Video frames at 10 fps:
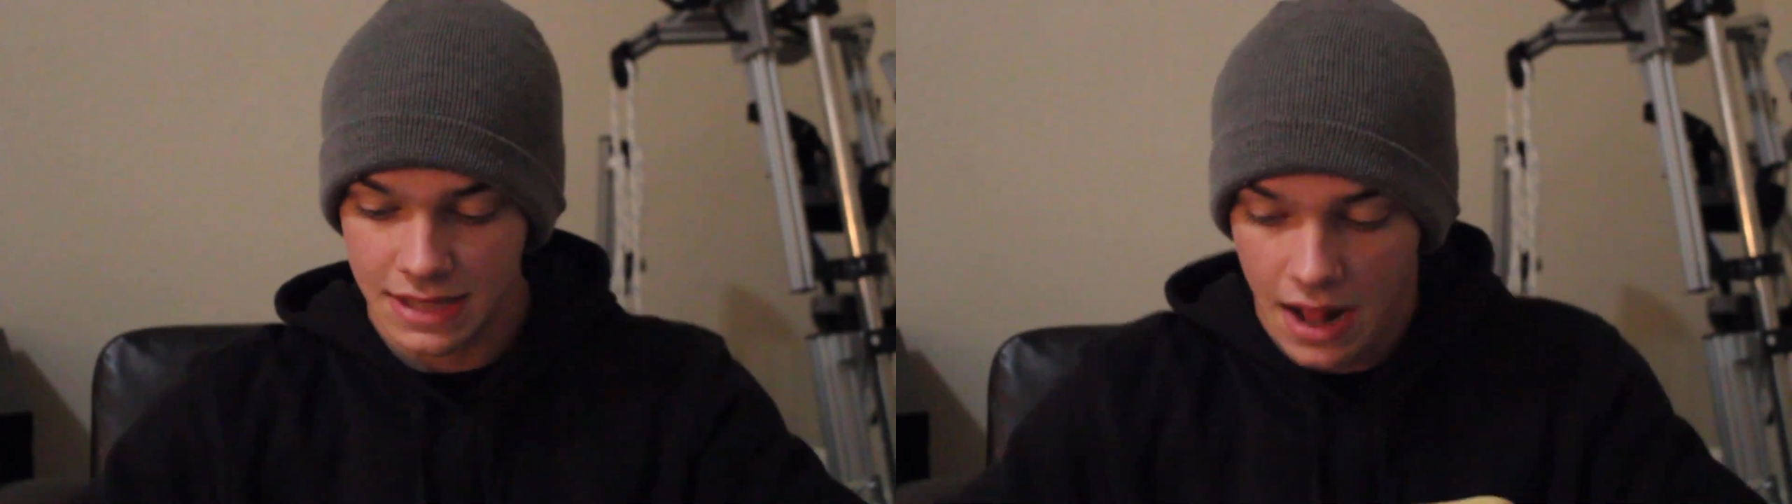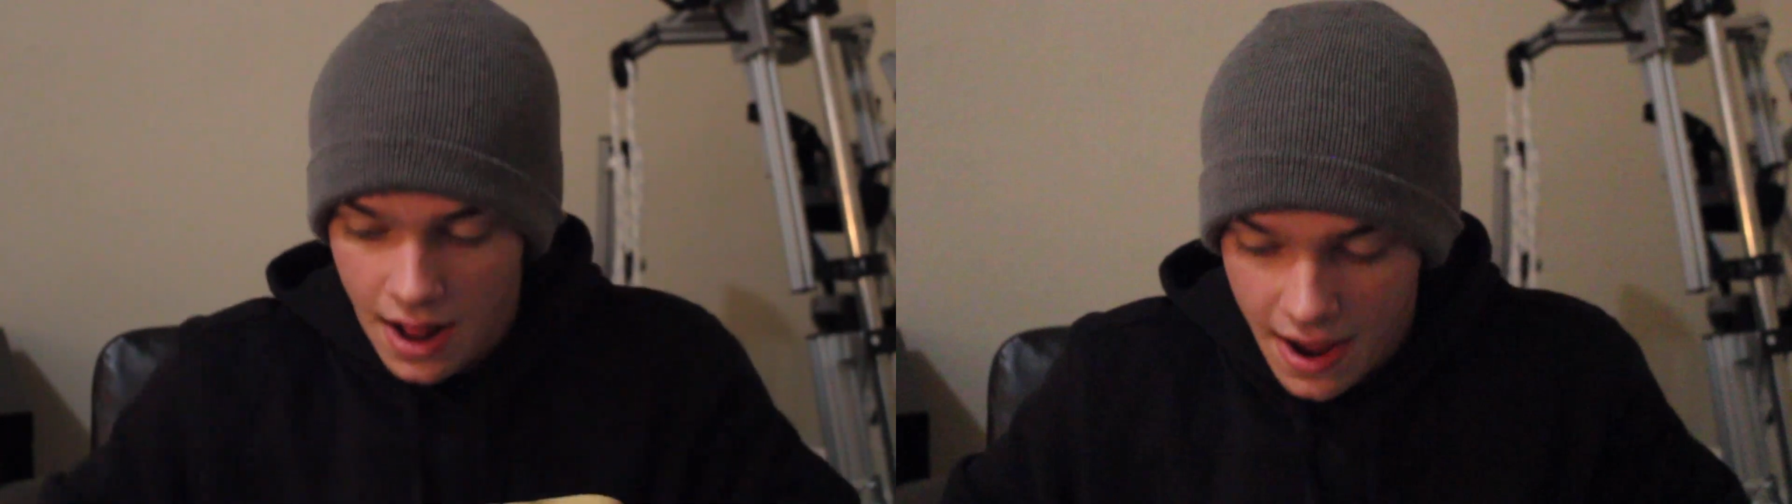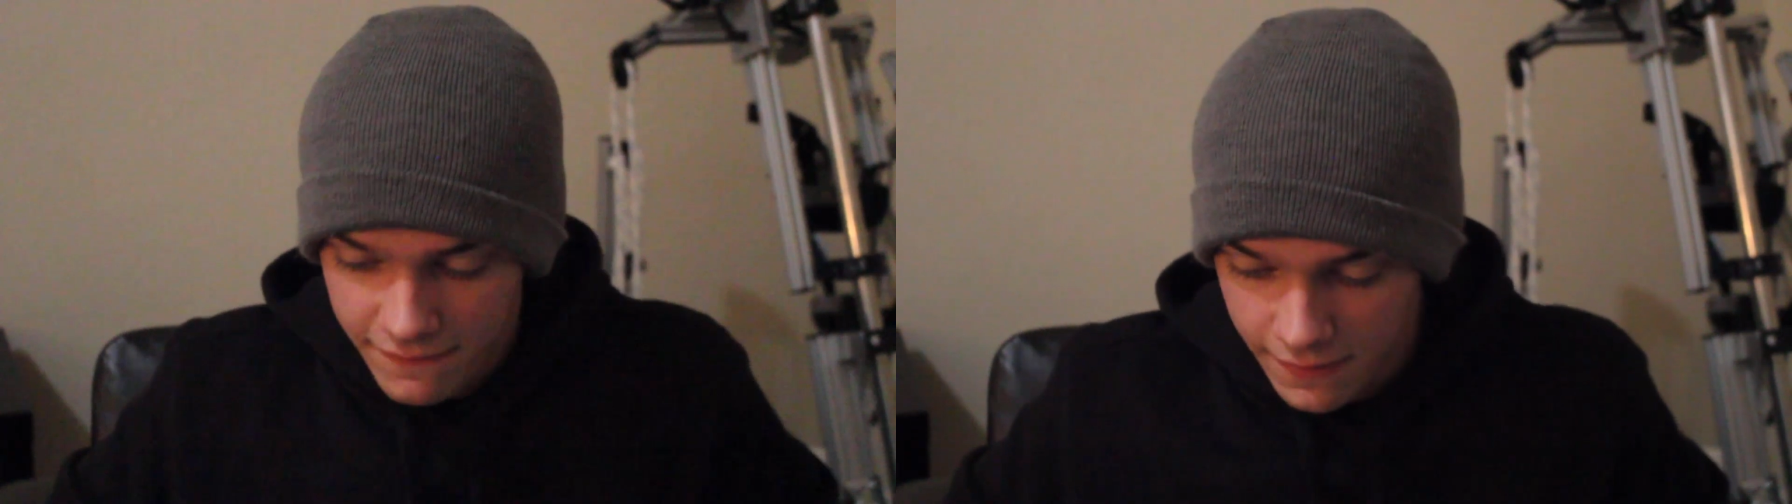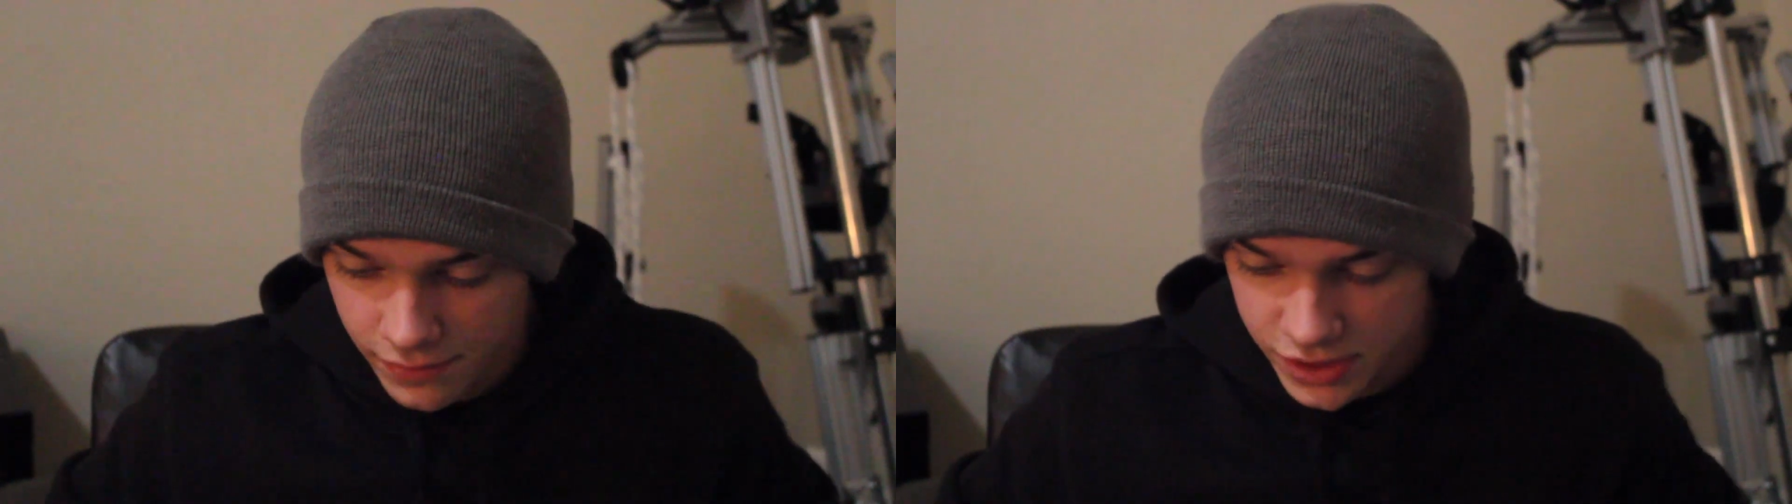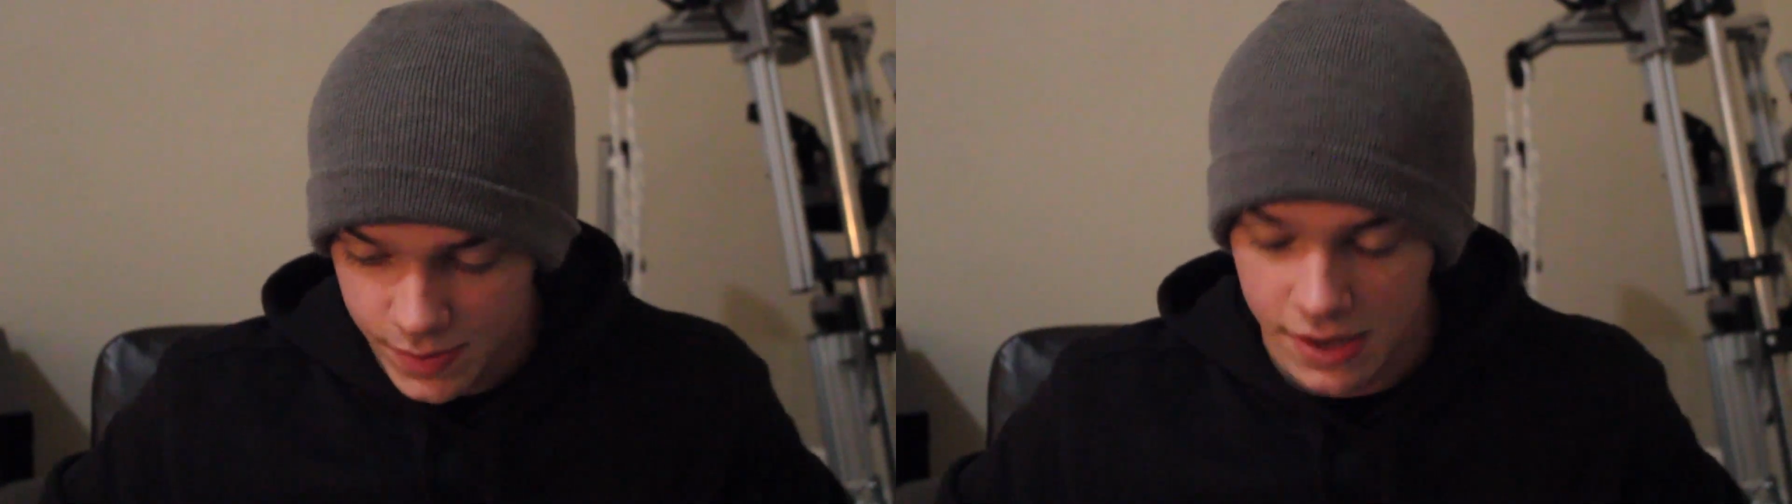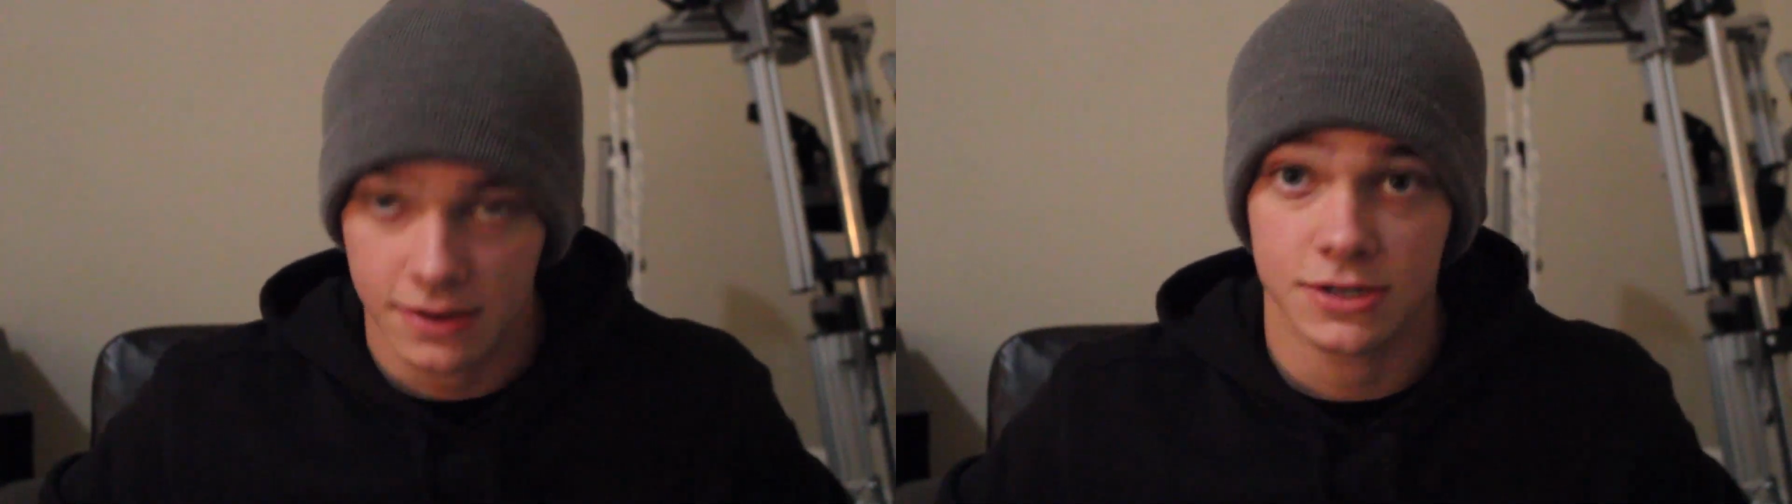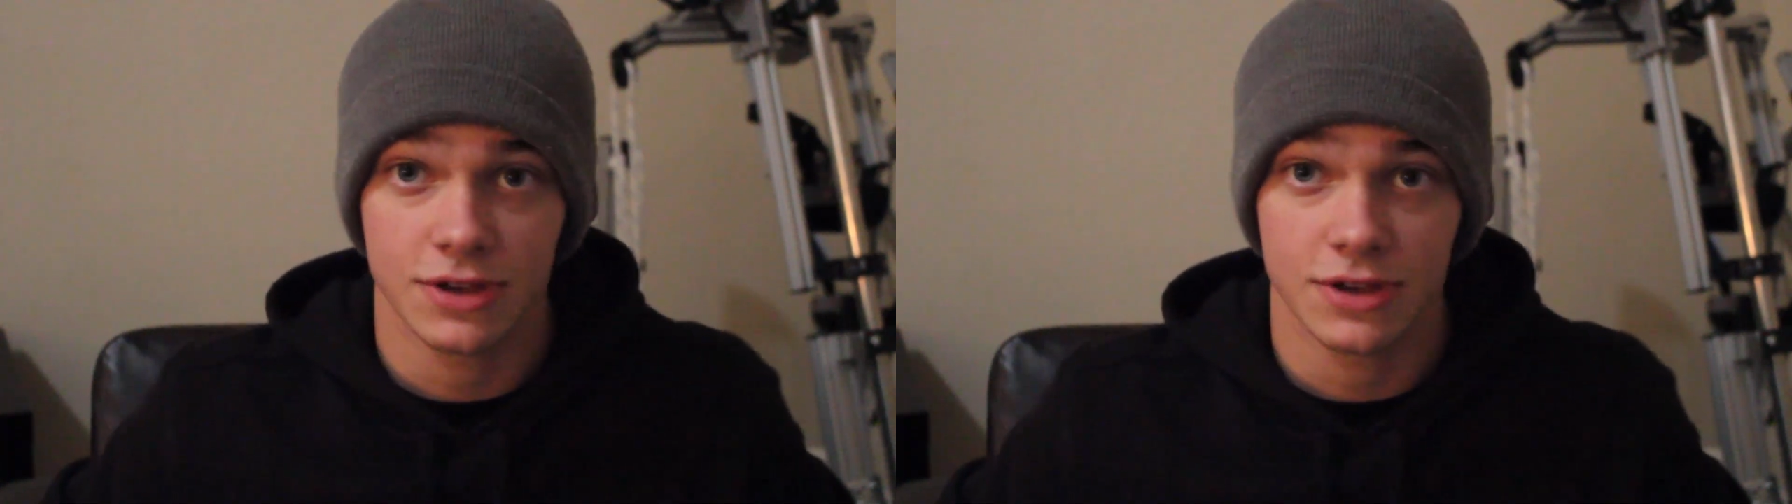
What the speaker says: that I've ever experienced.